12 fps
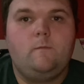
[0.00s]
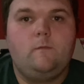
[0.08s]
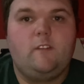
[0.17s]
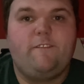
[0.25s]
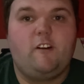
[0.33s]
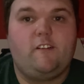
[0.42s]

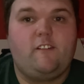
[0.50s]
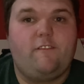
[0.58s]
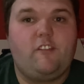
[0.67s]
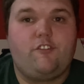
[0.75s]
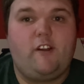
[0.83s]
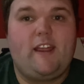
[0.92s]
The first of
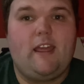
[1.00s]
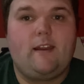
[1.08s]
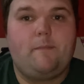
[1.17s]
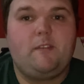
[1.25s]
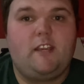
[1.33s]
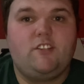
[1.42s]
the three
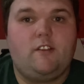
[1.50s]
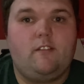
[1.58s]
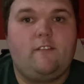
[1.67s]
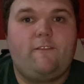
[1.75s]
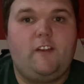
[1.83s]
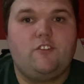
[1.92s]

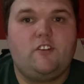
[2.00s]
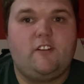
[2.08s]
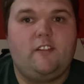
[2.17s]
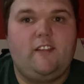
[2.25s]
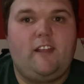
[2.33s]
adaptations featured in the